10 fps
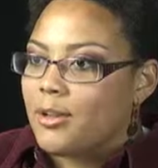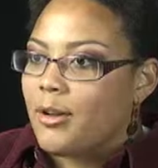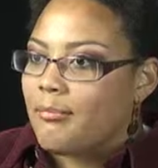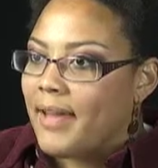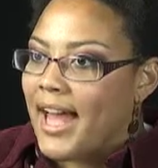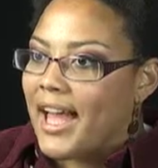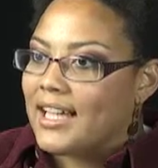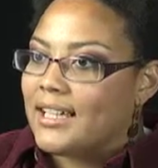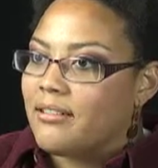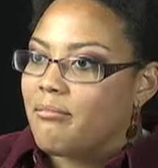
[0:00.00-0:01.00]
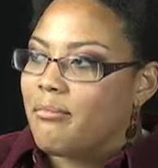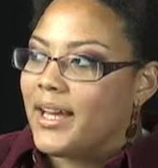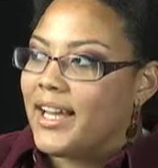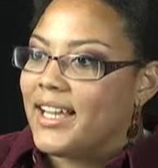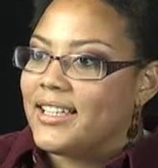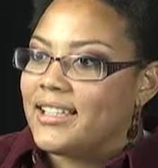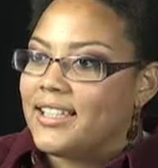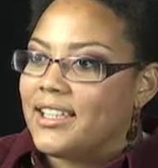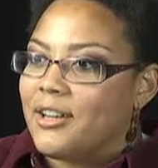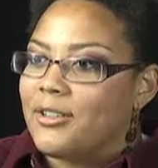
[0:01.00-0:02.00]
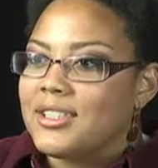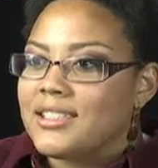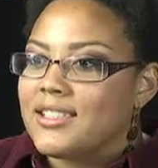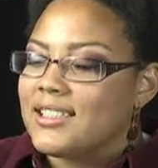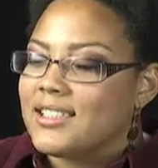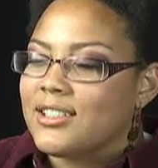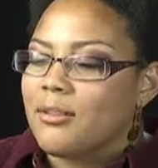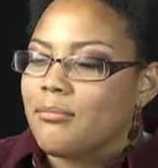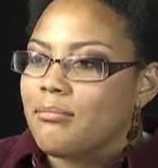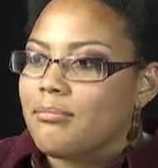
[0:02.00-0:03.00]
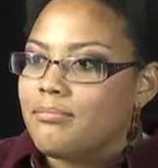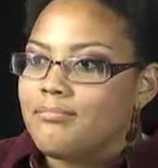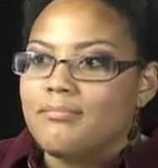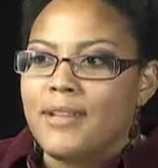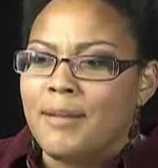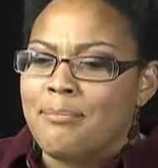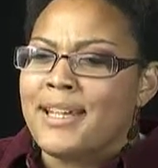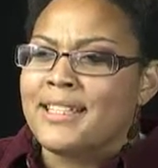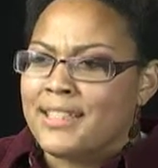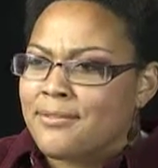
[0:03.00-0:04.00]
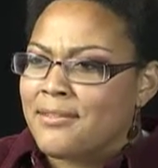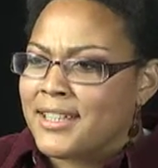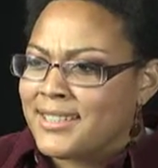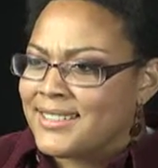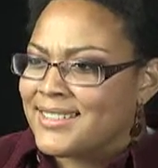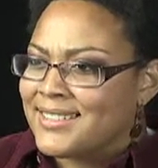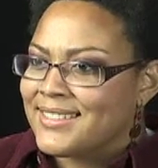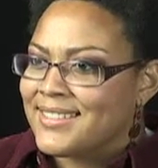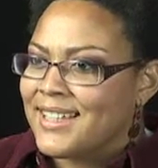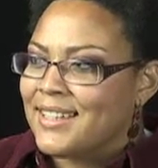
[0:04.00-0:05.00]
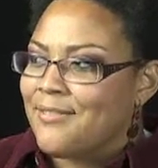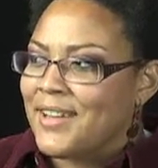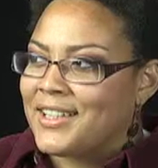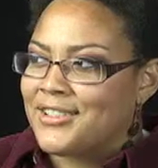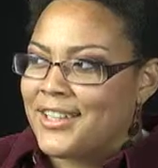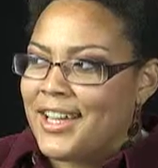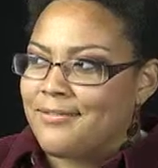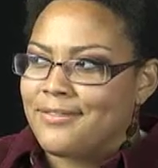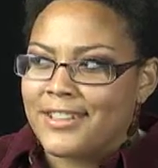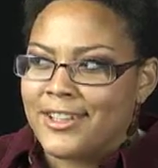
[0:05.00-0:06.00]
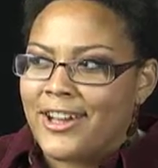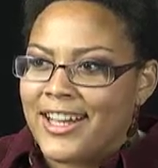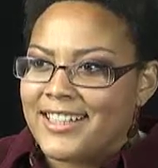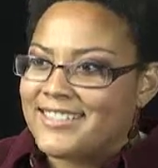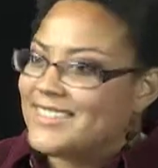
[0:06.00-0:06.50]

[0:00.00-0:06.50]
going back, but it's still a big difference. It affects your life a lot.